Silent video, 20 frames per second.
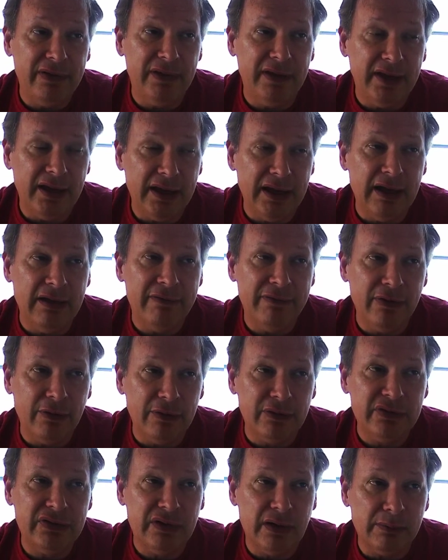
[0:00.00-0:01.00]
if those
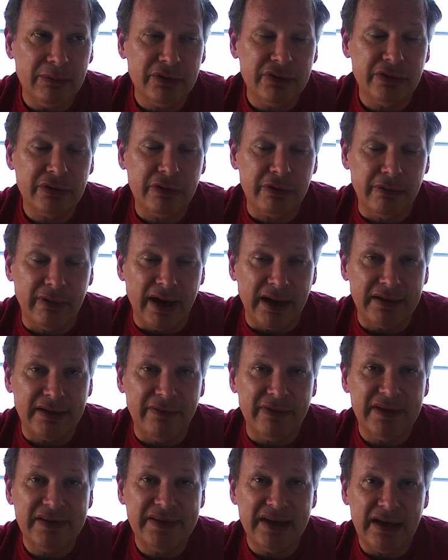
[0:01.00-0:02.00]
numbers are correct, if
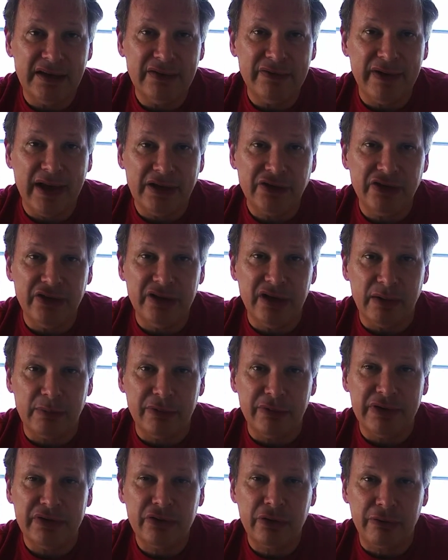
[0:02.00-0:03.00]
the satisfaction number is
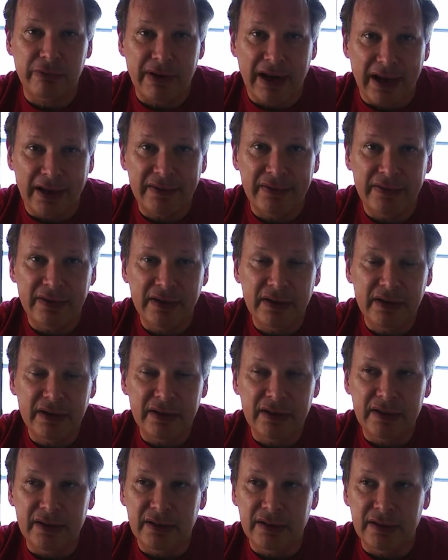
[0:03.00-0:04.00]
correct,
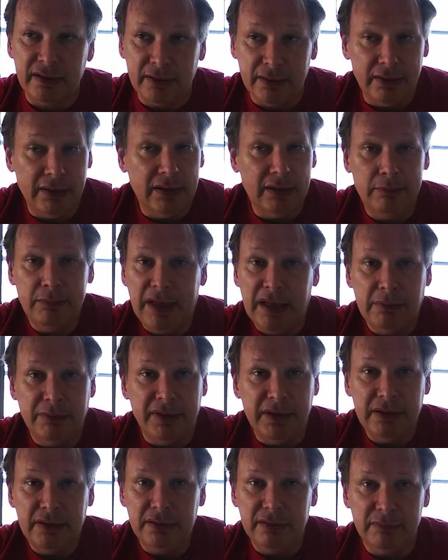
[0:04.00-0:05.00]
and
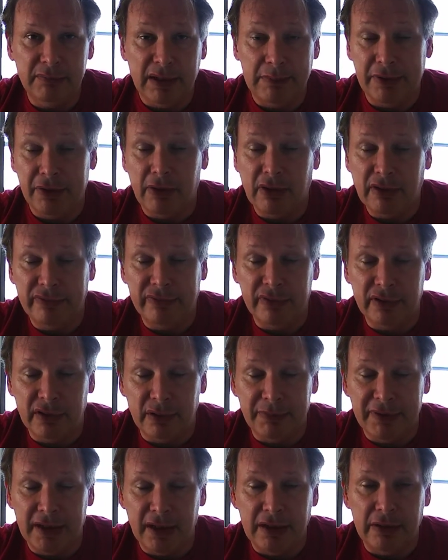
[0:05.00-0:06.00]
maybe off a little
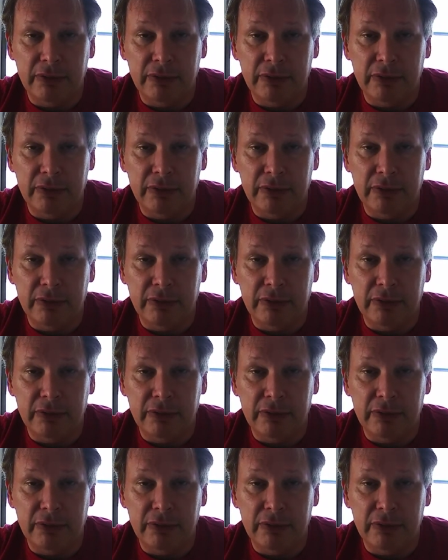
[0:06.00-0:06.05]
bit, I don't